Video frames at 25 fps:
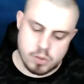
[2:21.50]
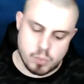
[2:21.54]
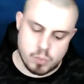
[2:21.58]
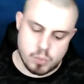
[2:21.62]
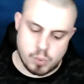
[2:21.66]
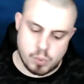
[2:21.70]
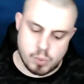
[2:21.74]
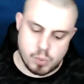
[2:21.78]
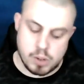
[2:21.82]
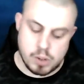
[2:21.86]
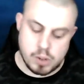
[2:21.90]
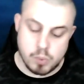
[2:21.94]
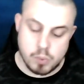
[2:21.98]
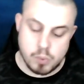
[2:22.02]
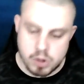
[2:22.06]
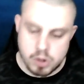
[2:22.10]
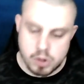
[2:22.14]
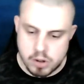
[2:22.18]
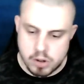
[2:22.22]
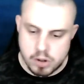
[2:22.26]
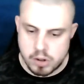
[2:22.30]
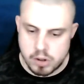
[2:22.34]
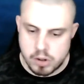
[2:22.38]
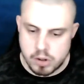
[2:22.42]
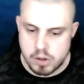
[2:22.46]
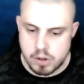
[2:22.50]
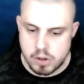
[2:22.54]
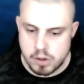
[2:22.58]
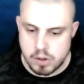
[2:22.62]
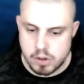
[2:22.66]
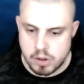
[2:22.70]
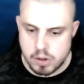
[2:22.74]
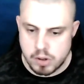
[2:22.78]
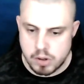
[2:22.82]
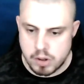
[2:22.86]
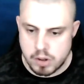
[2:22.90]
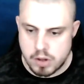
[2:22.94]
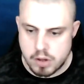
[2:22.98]
we were
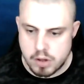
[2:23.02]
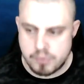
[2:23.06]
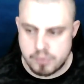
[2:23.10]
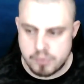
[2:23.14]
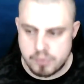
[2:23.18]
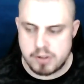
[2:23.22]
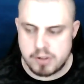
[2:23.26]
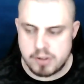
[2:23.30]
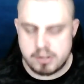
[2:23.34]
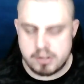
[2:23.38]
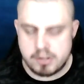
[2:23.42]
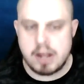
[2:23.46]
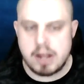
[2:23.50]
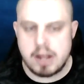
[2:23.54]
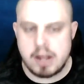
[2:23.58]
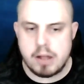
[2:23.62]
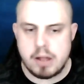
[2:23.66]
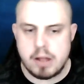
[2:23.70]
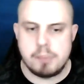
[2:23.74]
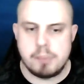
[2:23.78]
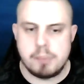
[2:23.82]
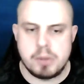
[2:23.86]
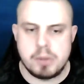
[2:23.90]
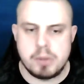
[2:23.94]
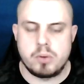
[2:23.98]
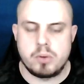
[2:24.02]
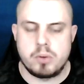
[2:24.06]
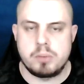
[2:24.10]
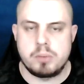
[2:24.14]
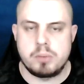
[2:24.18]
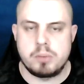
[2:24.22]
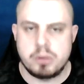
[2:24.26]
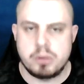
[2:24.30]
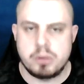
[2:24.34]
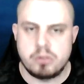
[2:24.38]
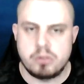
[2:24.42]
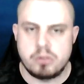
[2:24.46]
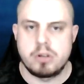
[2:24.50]
fitted out of that building
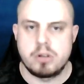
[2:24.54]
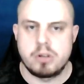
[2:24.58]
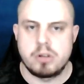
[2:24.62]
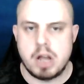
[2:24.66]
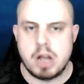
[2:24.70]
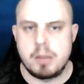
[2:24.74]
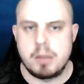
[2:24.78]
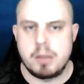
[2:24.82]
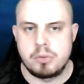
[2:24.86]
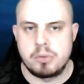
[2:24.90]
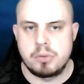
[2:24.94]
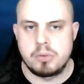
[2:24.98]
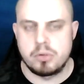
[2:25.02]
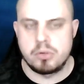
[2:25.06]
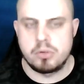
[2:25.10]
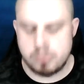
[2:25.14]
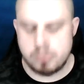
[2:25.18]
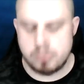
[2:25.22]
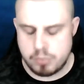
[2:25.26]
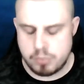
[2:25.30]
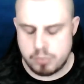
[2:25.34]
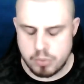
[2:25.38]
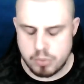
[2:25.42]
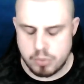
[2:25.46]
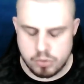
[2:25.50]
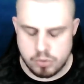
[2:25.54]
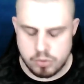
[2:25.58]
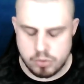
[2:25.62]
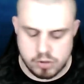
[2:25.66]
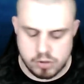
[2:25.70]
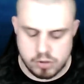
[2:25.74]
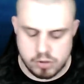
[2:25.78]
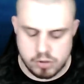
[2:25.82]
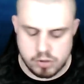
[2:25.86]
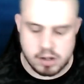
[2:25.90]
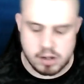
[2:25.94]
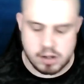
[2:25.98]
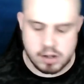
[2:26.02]
because of the carbon dioxide
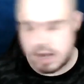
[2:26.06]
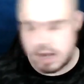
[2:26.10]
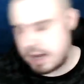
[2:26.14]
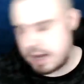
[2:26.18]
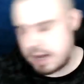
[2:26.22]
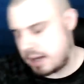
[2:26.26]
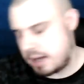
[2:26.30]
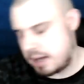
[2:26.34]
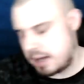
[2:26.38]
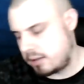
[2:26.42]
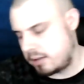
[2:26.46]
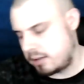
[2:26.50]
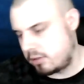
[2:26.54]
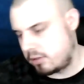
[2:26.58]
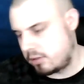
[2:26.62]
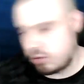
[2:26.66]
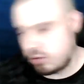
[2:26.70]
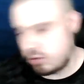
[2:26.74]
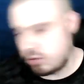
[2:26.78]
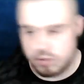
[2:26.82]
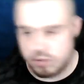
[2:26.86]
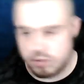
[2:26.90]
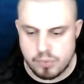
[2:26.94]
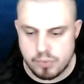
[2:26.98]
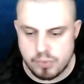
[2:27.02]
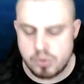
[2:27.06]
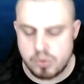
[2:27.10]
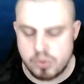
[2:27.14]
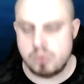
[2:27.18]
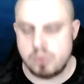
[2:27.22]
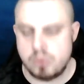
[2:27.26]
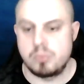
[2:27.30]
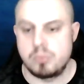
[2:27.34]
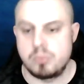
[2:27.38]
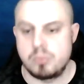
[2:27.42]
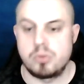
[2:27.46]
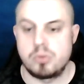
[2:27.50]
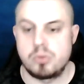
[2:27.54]
poisoning and toxic
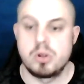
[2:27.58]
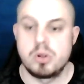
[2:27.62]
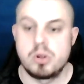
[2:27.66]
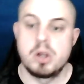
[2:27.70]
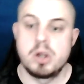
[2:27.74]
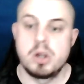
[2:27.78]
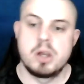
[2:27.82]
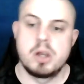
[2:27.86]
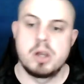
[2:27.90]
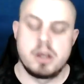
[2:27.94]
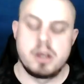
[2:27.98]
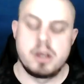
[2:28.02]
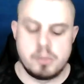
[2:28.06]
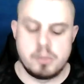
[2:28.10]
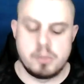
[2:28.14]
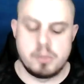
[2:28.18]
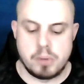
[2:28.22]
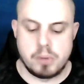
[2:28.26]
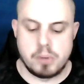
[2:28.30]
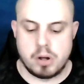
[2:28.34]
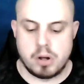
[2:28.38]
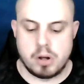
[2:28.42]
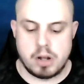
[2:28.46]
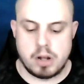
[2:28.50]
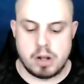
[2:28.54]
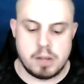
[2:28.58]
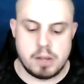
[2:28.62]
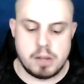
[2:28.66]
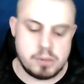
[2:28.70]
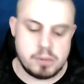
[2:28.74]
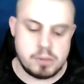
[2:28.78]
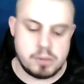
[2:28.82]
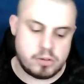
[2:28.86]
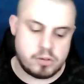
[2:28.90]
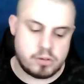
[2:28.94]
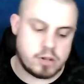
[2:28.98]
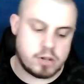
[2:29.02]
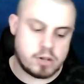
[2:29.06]
fumes. But let
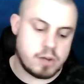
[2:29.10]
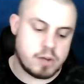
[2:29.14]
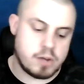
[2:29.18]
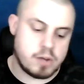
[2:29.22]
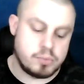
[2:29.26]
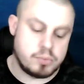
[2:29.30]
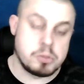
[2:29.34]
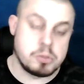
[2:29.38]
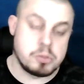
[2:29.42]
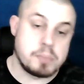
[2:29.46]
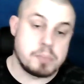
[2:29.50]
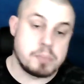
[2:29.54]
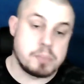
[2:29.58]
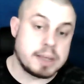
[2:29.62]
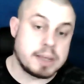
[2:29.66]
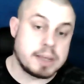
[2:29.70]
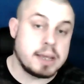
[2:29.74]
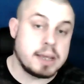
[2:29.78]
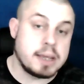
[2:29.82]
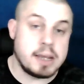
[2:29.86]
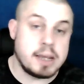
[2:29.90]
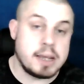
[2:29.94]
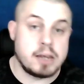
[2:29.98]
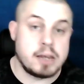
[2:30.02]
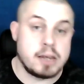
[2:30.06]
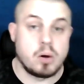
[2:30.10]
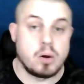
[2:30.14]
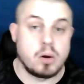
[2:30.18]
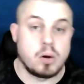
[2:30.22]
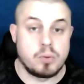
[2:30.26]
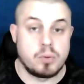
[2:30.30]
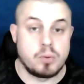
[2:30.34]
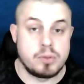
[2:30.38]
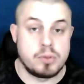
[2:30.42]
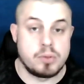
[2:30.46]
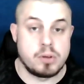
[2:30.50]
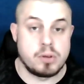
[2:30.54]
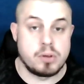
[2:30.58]
me start from the beginning of
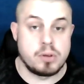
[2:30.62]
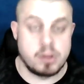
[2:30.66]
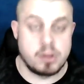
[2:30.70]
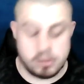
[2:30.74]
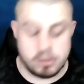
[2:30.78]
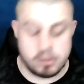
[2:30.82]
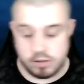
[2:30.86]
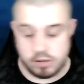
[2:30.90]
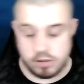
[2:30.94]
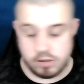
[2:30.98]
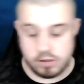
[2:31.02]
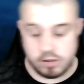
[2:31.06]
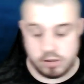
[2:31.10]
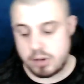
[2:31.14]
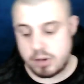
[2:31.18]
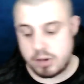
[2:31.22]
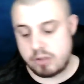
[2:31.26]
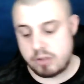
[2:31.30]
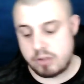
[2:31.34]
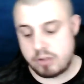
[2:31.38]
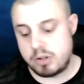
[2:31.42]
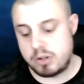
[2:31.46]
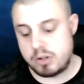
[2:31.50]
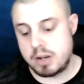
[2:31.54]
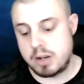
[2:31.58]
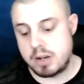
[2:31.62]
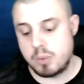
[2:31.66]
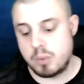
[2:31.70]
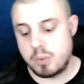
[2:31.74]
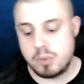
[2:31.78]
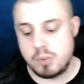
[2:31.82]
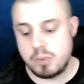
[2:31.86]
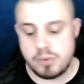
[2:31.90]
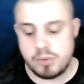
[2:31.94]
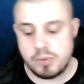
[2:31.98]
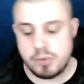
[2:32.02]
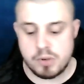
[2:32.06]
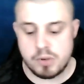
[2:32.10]
the situation. Now, when
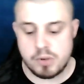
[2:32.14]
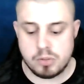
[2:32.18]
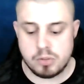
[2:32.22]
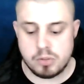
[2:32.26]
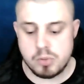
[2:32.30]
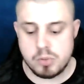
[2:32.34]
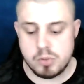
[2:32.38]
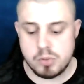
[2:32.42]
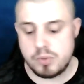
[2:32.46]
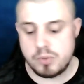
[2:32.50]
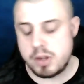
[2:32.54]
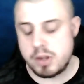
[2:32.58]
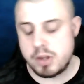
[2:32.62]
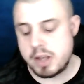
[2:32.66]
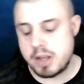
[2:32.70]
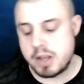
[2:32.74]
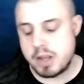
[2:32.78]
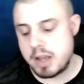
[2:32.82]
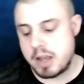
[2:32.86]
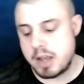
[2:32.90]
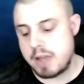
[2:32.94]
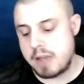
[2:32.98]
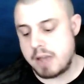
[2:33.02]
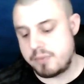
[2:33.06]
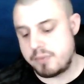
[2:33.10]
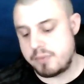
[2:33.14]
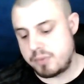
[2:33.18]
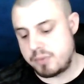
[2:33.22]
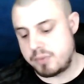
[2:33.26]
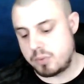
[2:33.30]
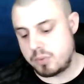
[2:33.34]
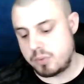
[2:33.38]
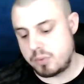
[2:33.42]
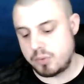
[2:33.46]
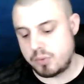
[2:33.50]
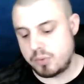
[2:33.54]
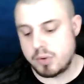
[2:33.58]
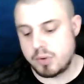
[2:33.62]
we first moved in there, everything
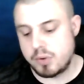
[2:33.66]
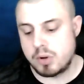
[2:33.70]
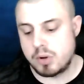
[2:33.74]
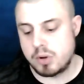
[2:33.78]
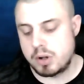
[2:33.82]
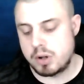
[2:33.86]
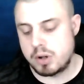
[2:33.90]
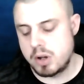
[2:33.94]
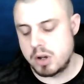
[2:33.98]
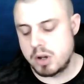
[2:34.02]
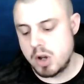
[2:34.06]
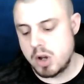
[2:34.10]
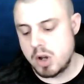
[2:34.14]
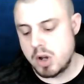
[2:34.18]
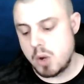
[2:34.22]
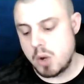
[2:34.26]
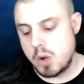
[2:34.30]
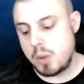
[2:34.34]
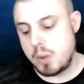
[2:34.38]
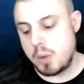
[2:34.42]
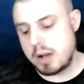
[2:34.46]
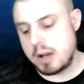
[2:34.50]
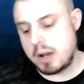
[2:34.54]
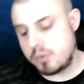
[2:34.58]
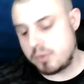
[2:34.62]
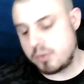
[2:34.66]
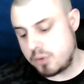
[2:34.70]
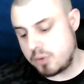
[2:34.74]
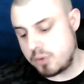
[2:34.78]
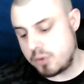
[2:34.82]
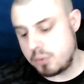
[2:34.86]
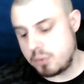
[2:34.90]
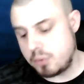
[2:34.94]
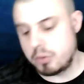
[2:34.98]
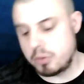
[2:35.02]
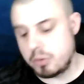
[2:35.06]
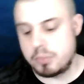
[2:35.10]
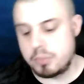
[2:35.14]
was fine. We had a
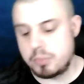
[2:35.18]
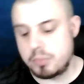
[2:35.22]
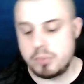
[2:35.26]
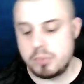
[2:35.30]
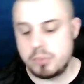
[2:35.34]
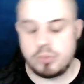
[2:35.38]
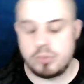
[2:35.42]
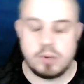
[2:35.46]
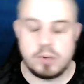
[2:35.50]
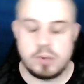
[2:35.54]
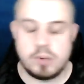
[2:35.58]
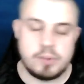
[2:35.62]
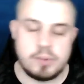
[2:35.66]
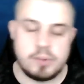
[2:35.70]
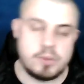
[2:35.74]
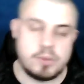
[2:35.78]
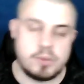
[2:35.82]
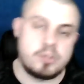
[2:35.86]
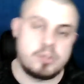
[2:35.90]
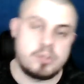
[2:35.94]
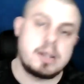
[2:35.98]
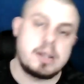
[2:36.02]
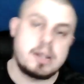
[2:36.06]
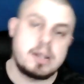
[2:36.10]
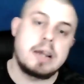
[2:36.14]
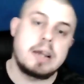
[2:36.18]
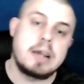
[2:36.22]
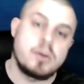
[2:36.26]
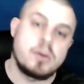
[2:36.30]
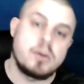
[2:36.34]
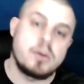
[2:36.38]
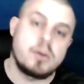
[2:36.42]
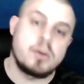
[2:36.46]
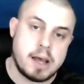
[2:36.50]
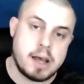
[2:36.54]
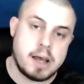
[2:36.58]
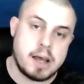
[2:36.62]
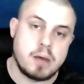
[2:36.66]
few problems with the state of
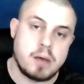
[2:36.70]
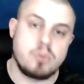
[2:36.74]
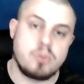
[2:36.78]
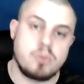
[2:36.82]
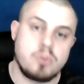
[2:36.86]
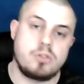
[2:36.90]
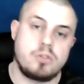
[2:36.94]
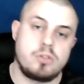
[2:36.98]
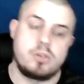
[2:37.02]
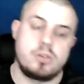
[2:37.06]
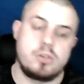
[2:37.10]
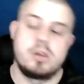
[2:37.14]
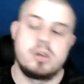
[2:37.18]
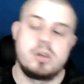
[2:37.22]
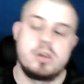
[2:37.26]
the house,